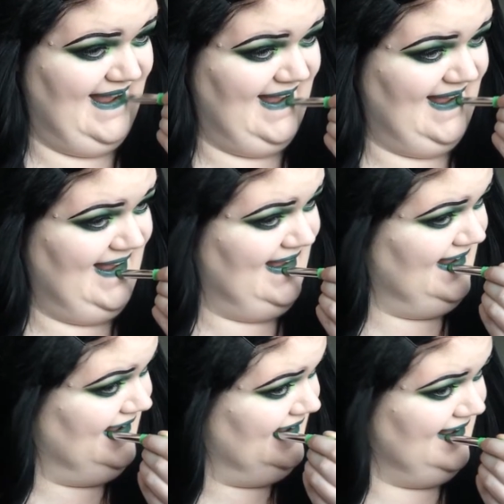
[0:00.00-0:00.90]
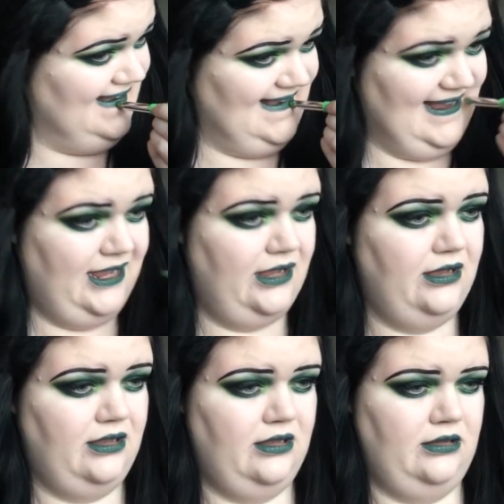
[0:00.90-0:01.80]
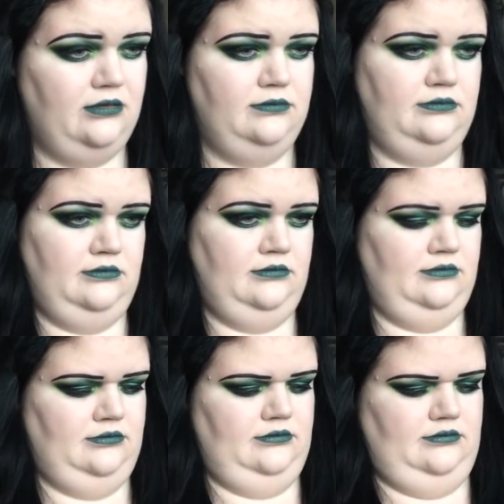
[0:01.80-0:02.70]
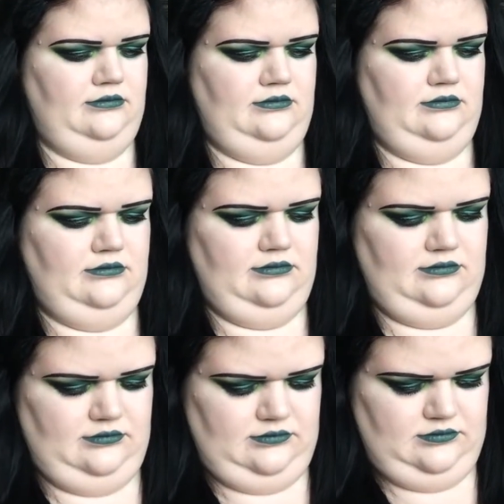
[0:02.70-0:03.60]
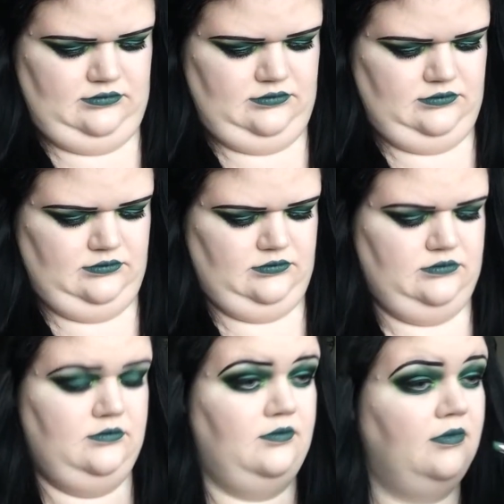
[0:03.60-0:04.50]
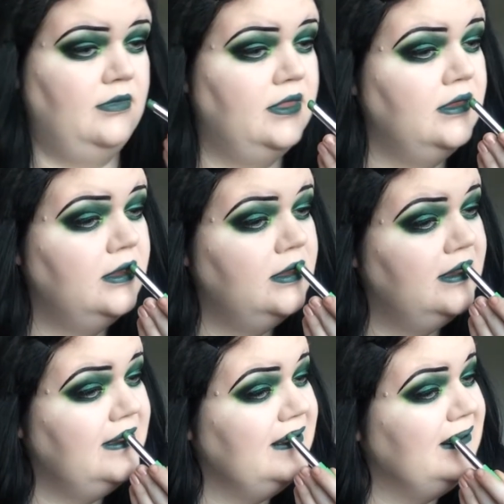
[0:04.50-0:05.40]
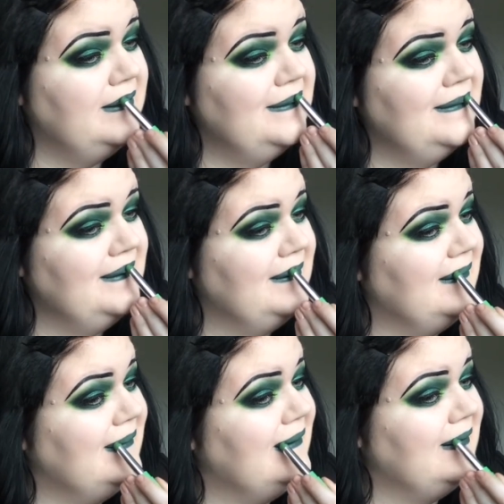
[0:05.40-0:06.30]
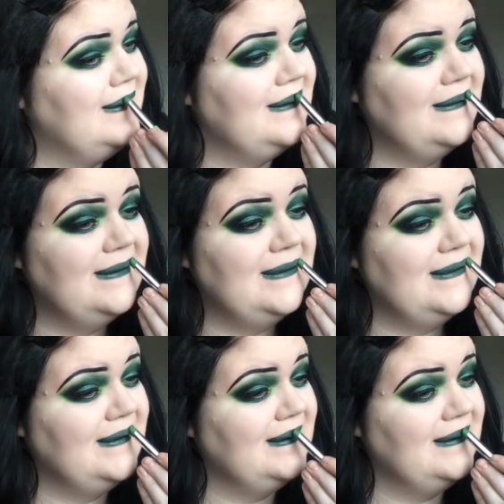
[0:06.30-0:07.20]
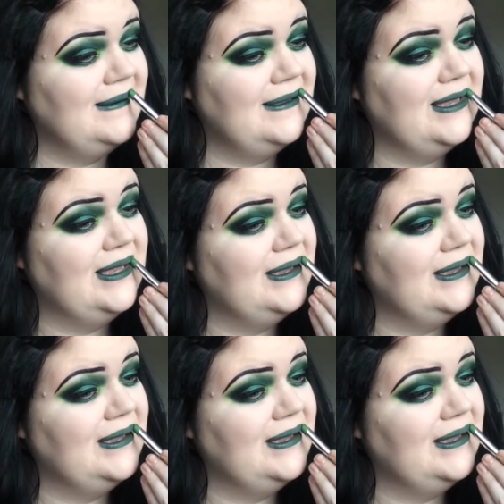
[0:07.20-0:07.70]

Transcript: Nothing is said.